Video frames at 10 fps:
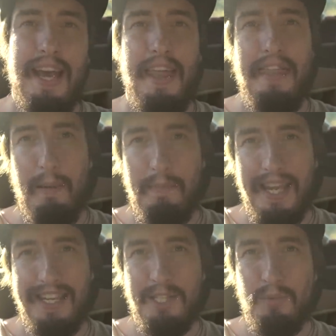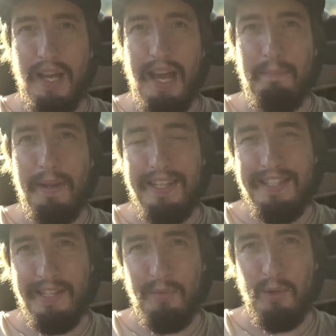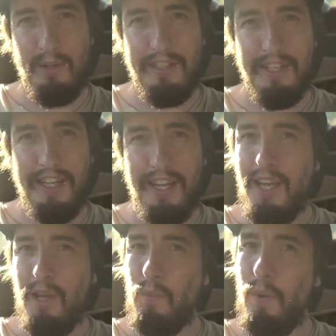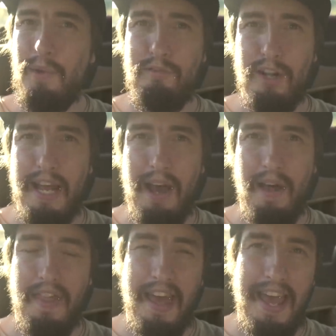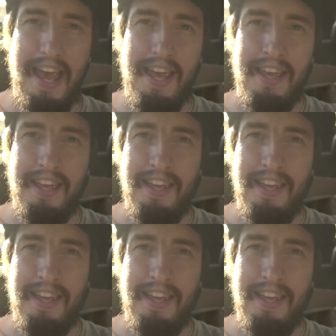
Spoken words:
And that means we'll have plenty of water when we run out of there.